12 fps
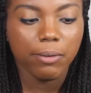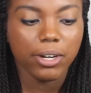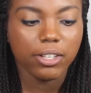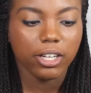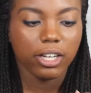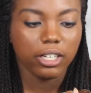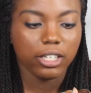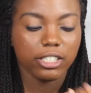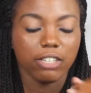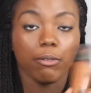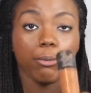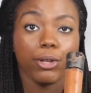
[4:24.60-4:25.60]
and I wear the
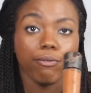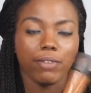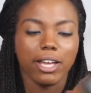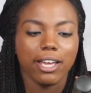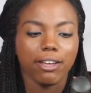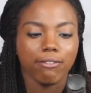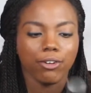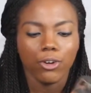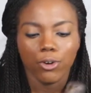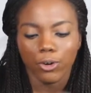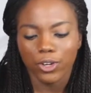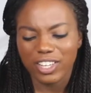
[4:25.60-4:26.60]
color
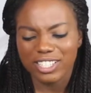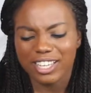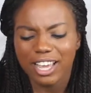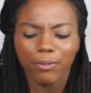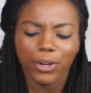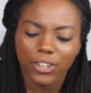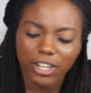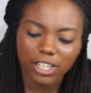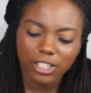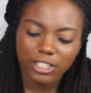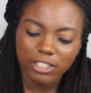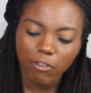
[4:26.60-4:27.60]
7.5, or they say I
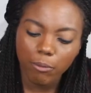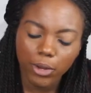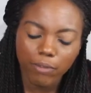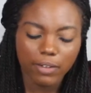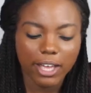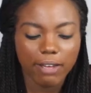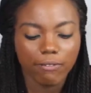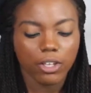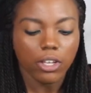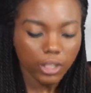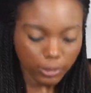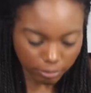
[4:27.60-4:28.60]
wear the color
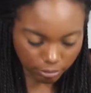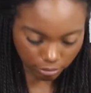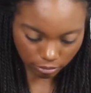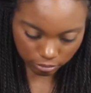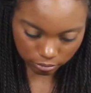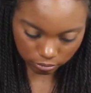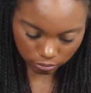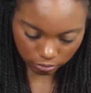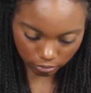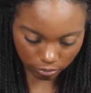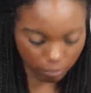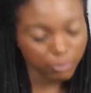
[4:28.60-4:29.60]
7.5.
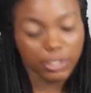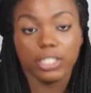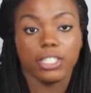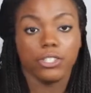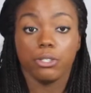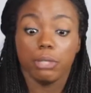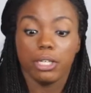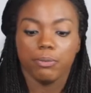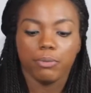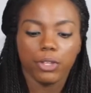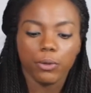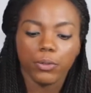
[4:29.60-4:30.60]
Excuse
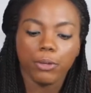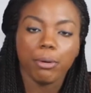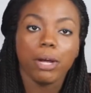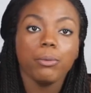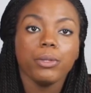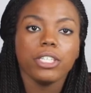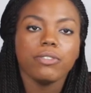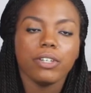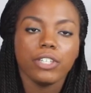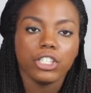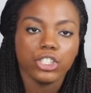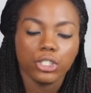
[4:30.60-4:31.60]
me. The problem
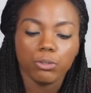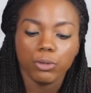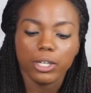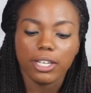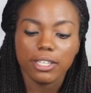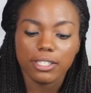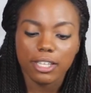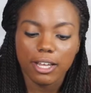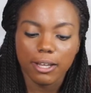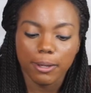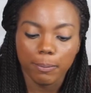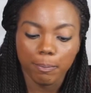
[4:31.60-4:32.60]
with this foundation
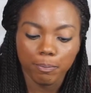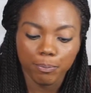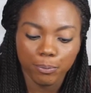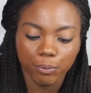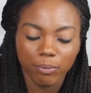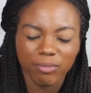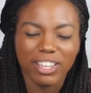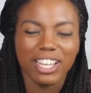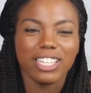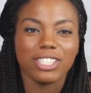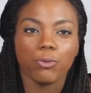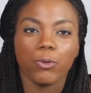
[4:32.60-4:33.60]
was
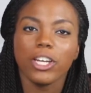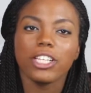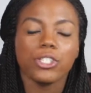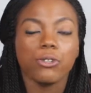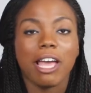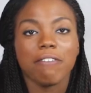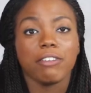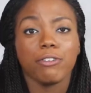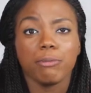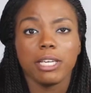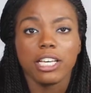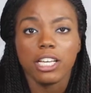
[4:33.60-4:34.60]
it's too
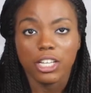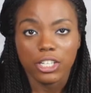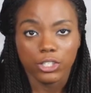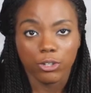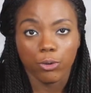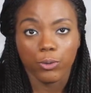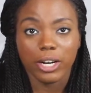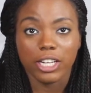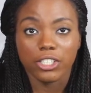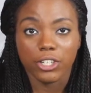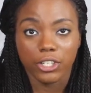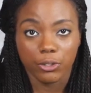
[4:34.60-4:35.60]
heavy for me.
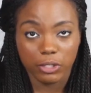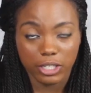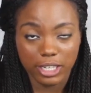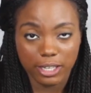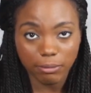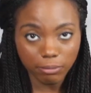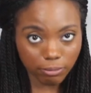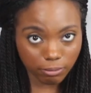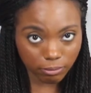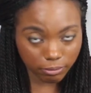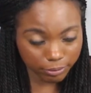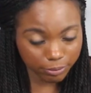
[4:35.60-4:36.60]
So when I start using it,